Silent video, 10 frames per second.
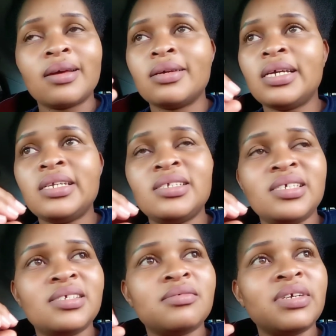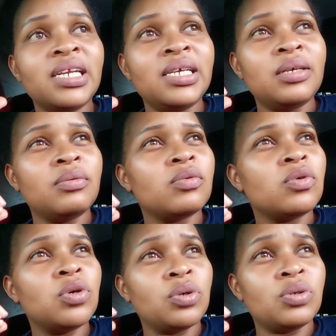it is really
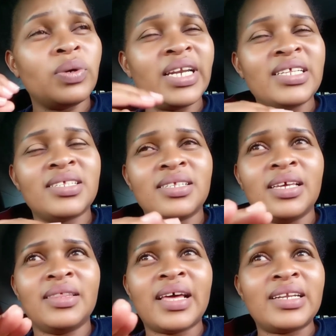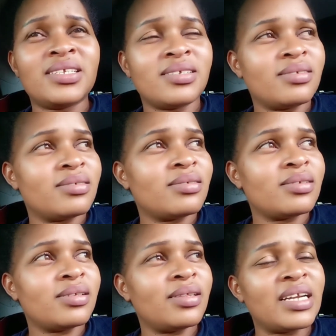good when I see that
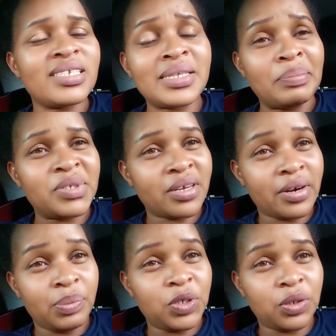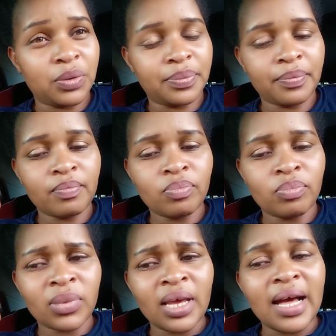that subscription.
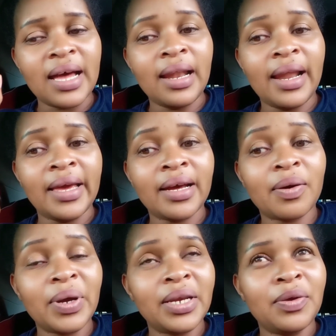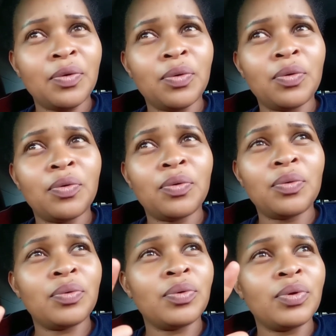Unlike when
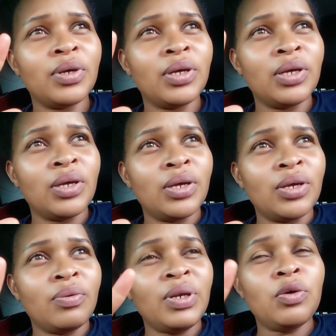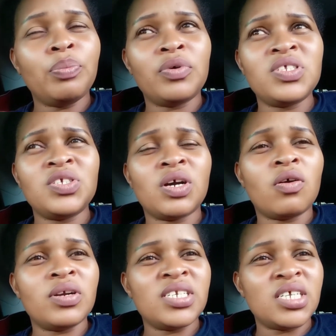you when you post your
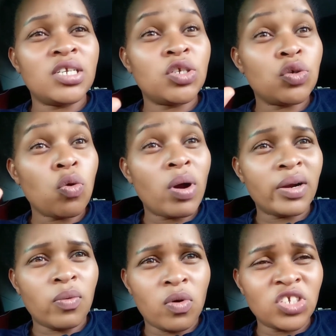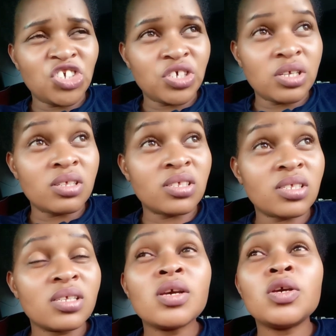content no one watches
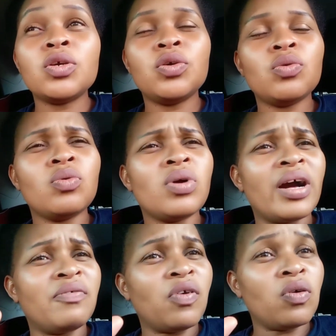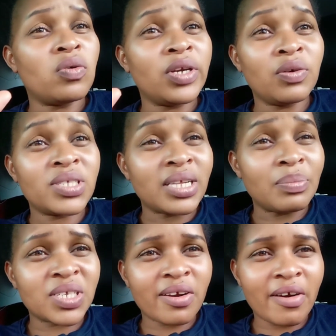you have no new
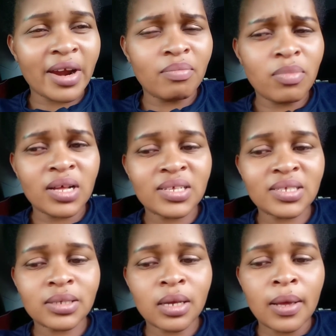subscribers